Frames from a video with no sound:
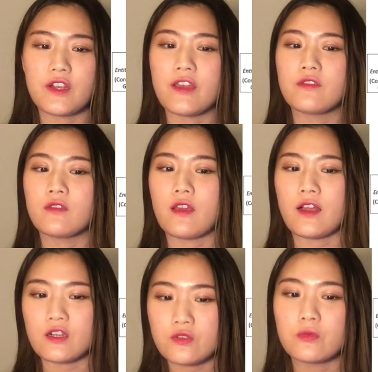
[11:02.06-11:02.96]
and
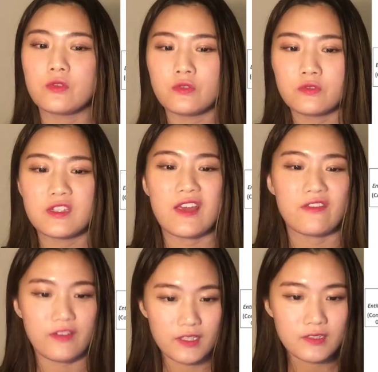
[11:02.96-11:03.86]
actual
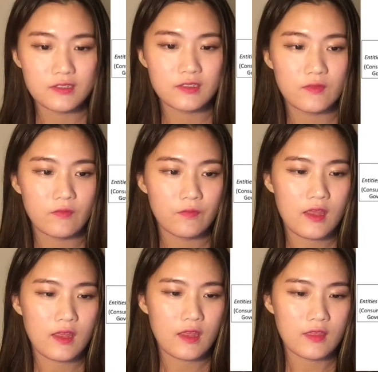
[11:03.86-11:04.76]
DFS,
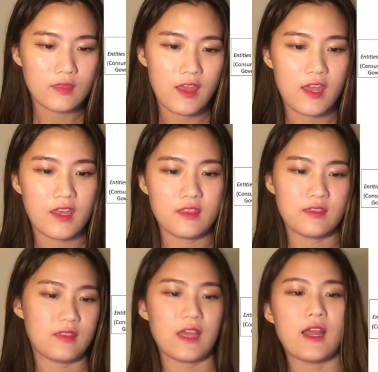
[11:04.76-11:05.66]
and
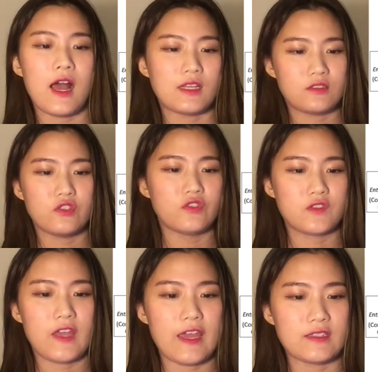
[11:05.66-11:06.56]
then that has use
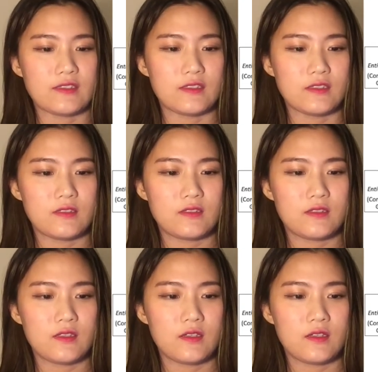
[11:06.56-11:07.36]
cases.